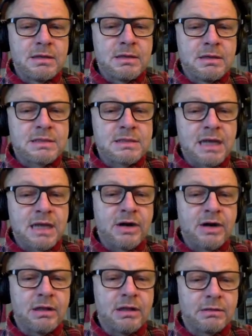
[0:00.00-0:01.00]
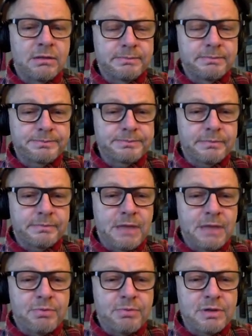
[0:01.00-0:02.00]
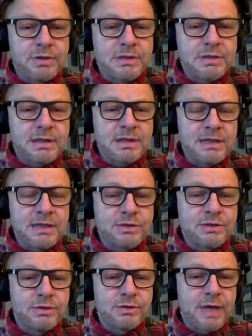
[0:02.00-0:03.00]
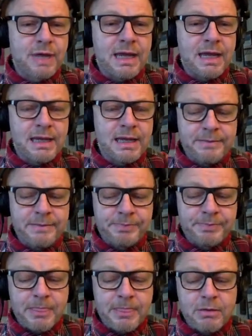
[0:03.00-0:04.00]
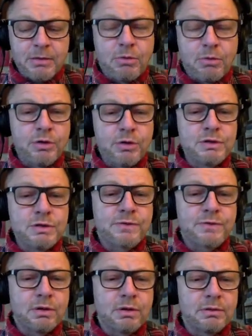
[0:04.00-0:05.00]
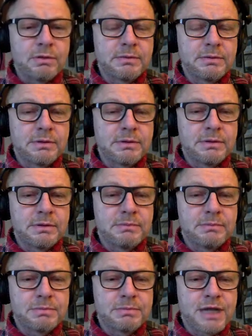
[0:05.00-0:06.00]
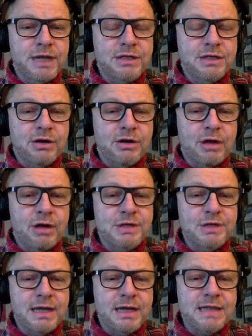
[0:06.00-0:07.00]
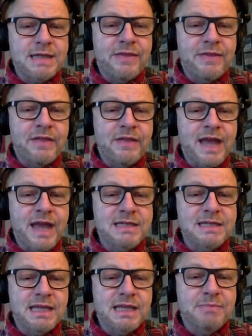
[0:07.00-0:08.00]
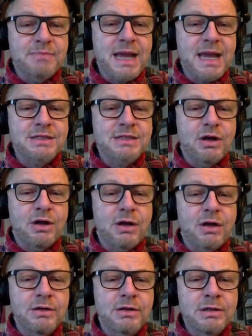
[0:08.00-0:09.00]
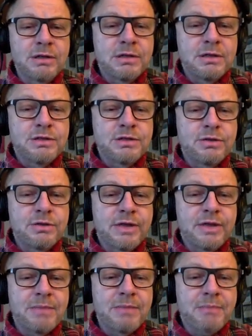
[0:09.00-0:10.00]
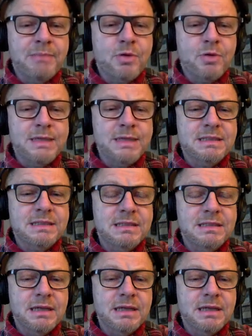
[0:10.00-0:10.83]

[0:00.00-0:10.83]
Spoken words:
serial input into a more useful JSON object, and then that is then passed on to the MapQuest